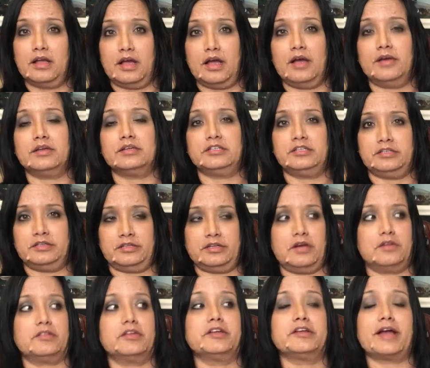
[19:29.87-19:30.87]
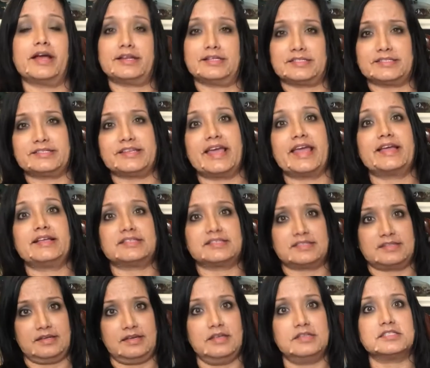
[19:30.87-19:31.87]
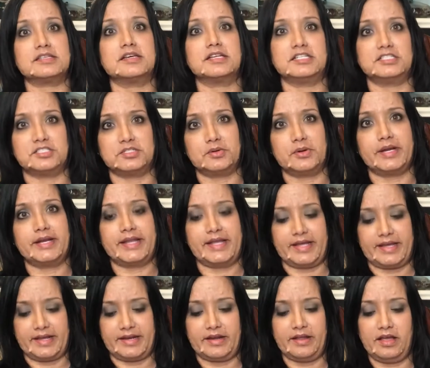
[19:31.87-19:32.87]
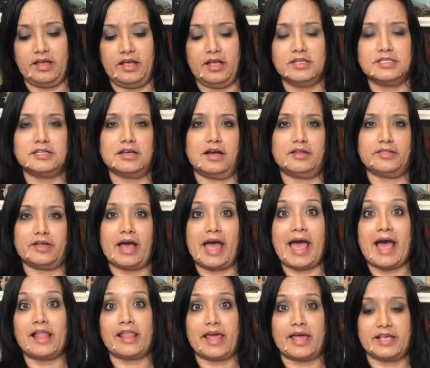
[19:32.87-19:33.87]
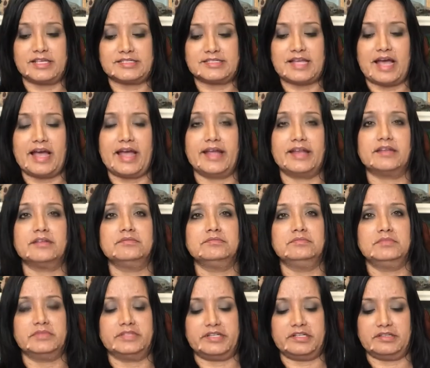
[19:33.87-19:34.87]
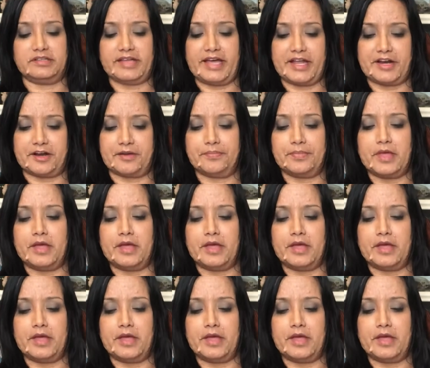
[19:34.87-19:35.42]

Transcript: The United States is going to join in on the Allied side a little later.